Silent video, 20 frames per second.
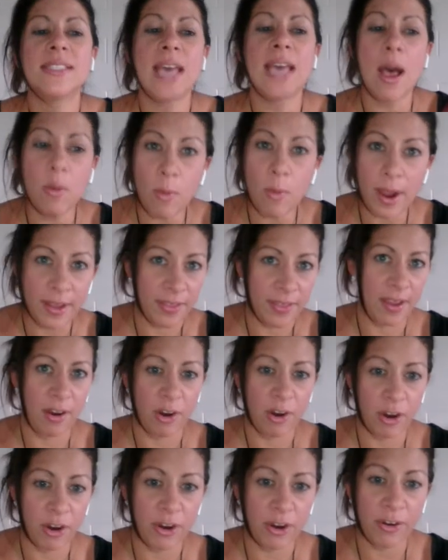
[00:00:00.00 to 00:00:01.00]
Tell why they
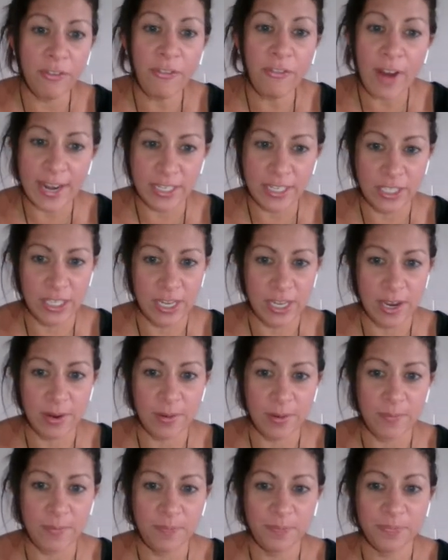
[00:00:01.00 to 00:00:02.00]
are a good friend to
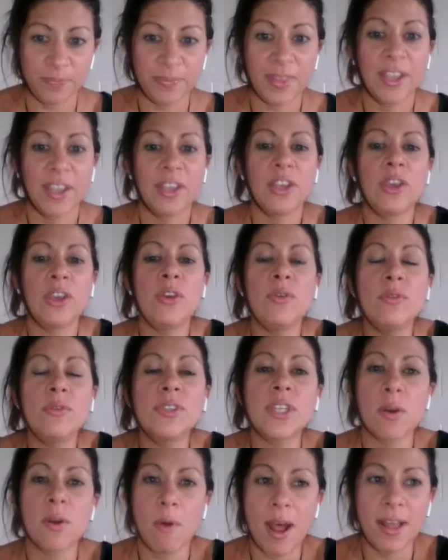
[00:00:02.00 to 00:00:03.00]
you.
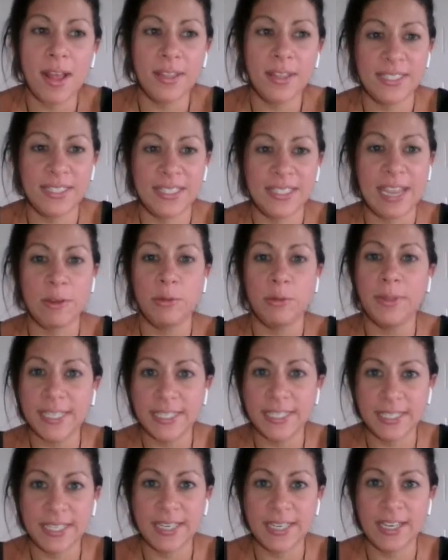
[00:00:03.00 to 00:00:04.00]
Use the qualities that you
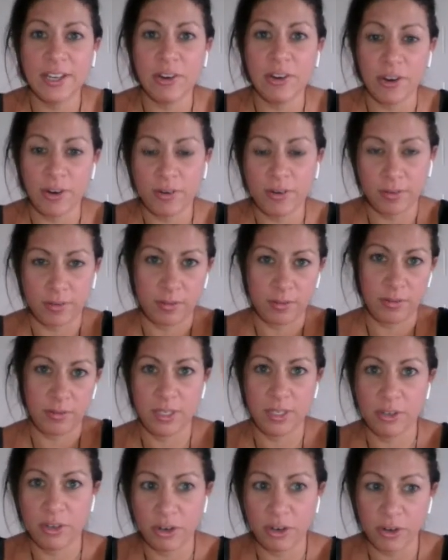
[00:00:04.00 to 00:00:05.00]
listed in your
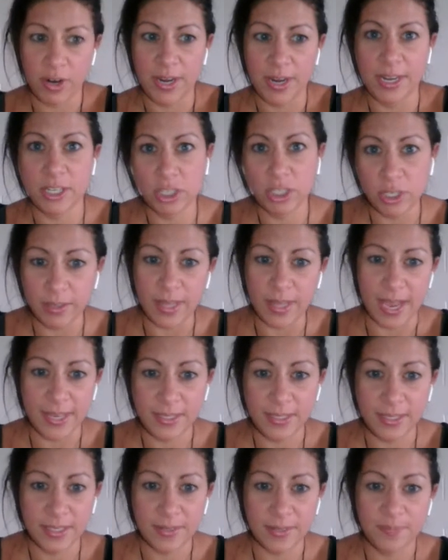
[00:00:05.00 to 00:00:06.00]
initial
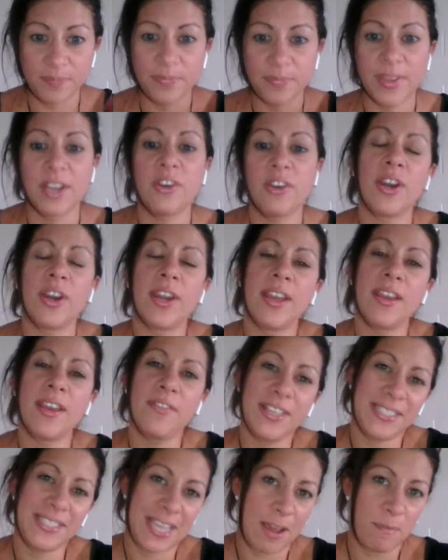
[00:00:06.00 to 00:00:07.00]
list, and you're going to
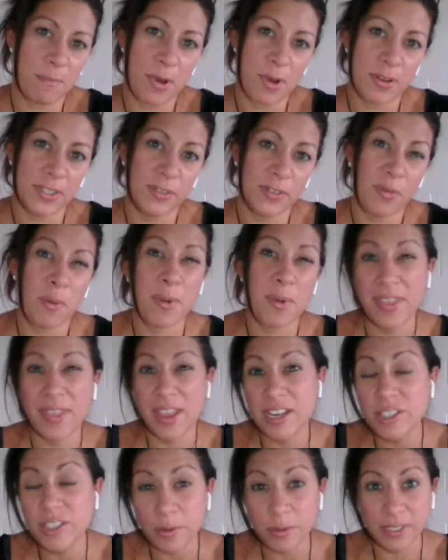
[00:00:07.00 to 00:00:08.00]
give examples for when
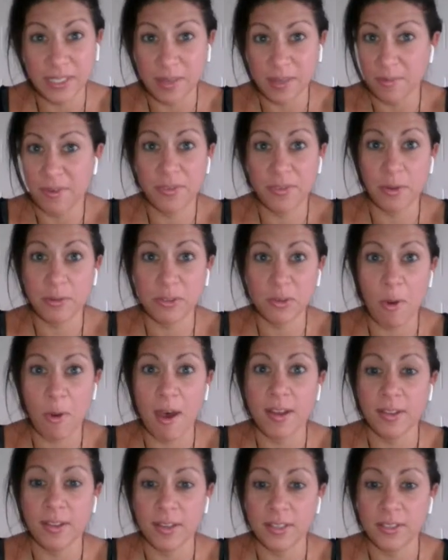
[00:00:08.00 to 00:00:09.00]
they showed some of those
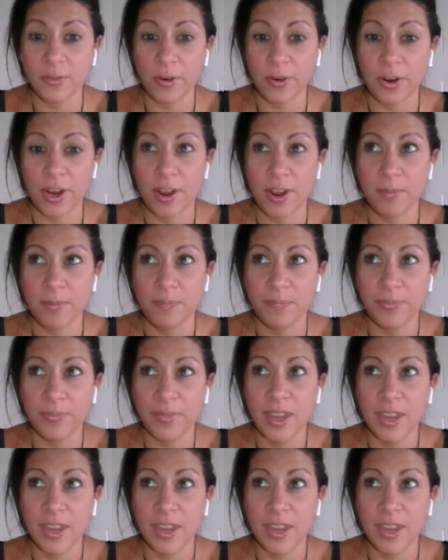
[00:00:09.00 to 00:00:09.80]
qualities for you.